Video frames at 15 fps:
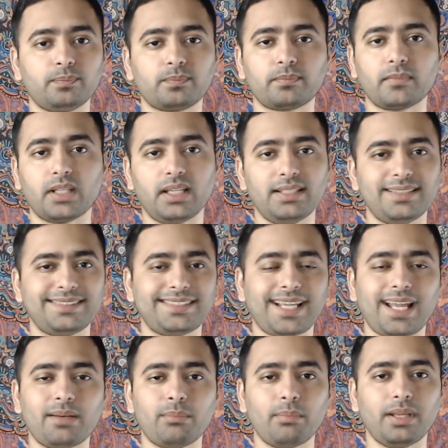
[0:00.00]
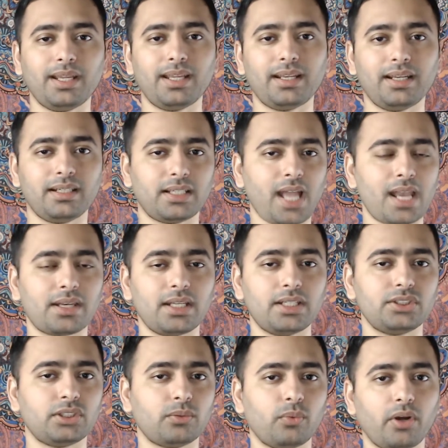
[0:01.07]
enchantment,
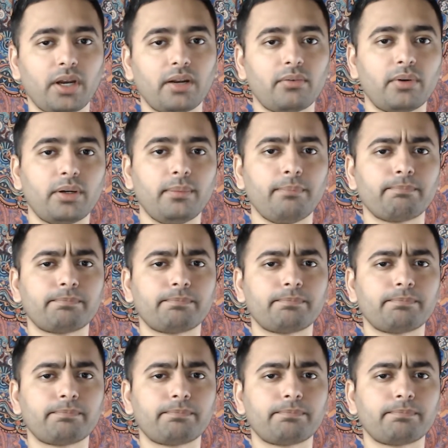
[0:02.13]
incantation, whatever,